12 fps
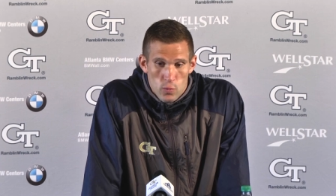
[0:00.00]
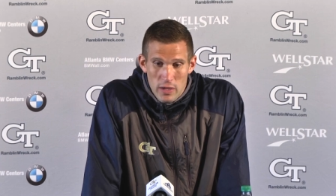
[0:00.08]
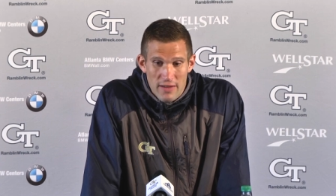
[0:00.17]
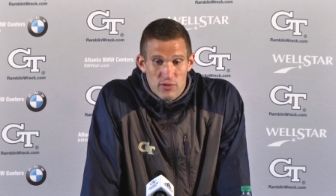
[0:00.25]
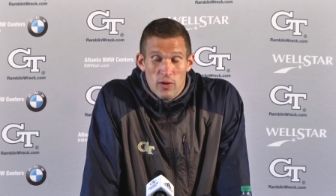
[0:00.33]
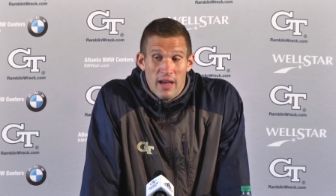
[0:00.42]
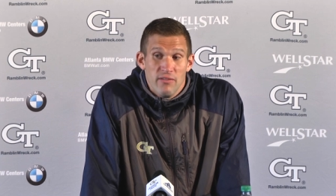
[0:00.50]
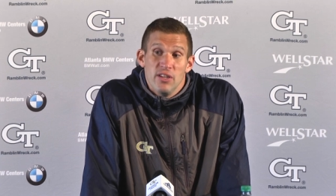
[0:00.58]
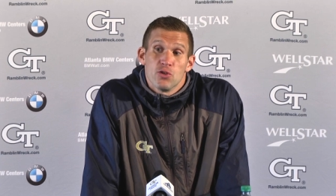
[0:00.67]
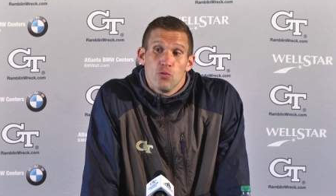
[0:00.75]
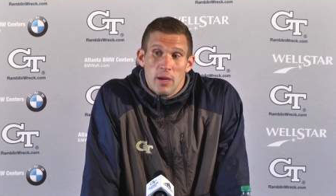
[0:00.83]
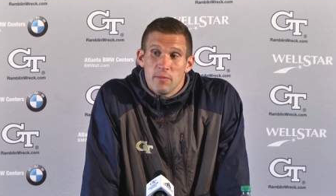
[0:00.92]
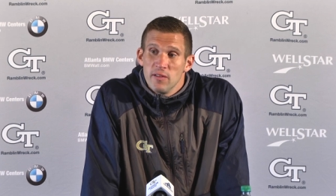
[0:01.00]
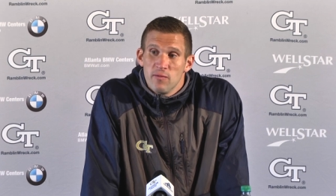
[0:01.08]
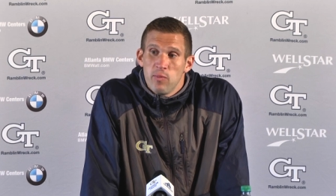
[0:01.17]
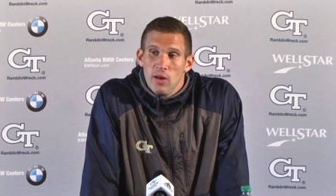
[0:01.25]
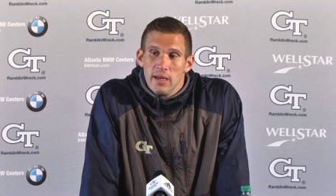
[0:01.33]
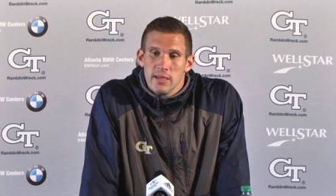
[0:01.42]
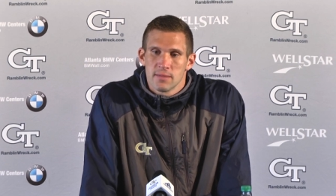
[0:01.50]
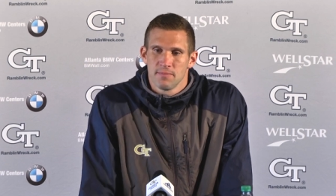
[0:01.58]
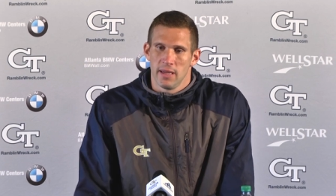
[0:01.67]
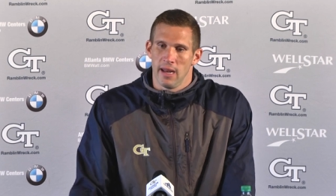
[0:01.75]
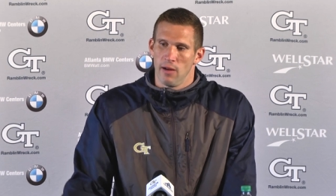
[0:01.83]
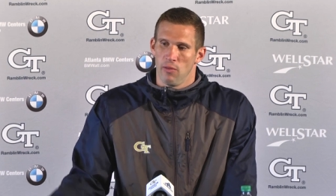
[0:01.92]
we have to have disruptive plays.
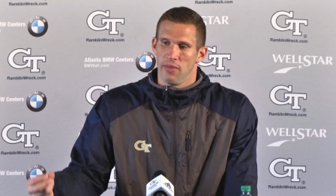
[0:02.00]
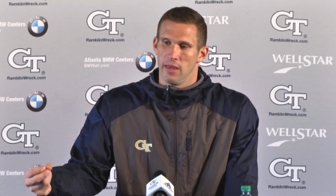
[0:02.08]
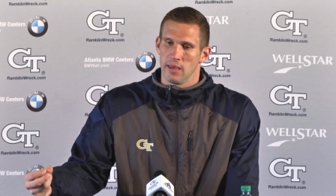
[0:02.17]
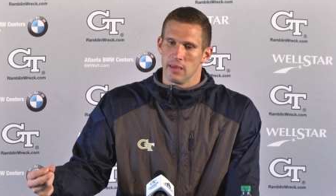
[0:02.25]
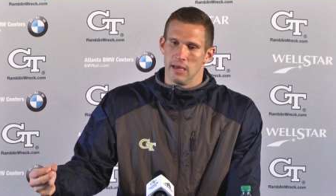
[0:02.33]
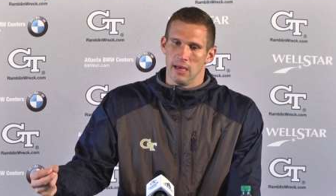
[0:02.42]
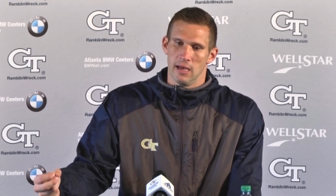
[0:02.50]
And I don't think